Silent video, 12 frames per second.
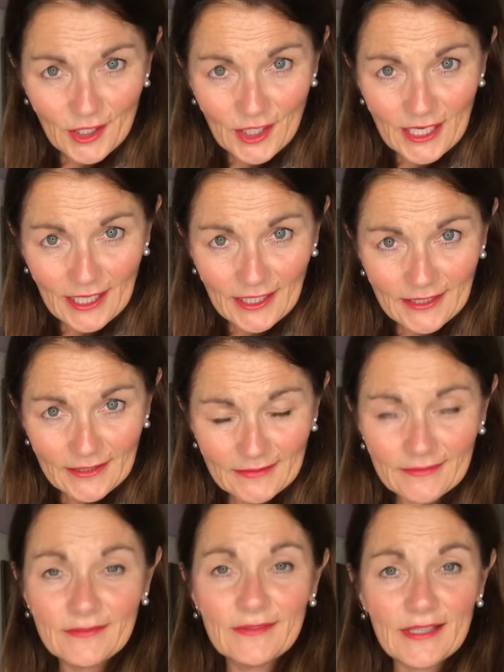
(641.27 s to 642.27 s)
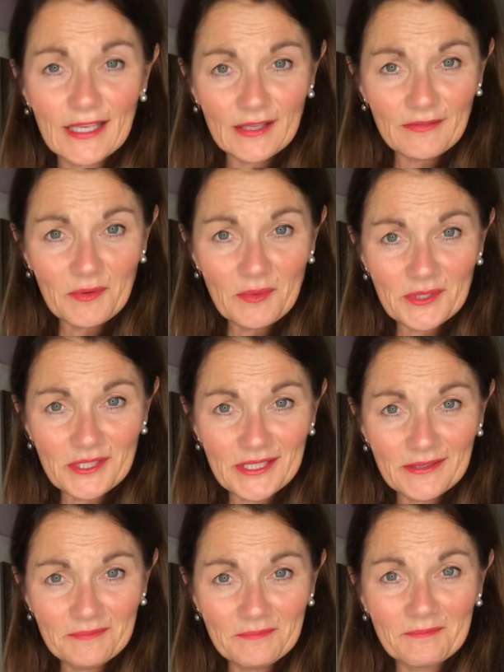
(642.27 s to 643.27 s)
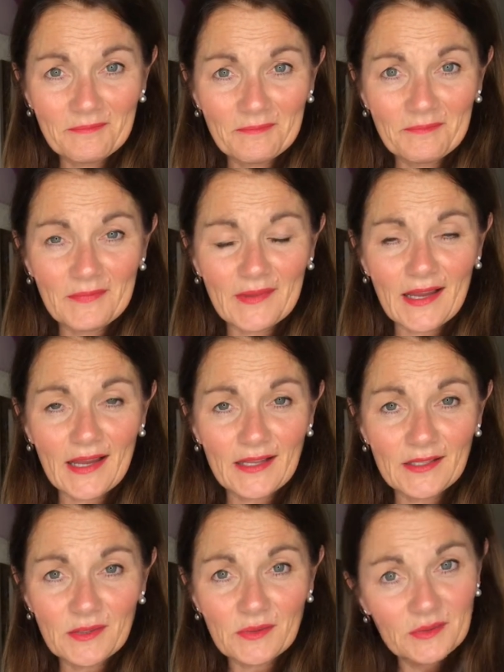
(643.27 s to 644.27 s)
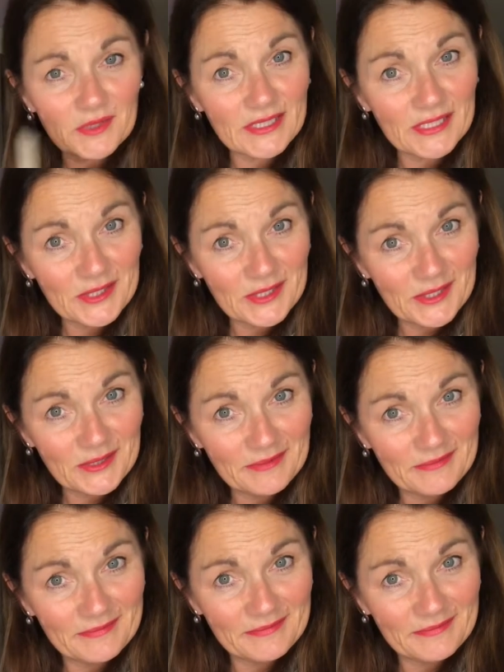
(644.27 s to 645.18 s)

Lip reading: Good night, thank you for watching, and we'll see you soon.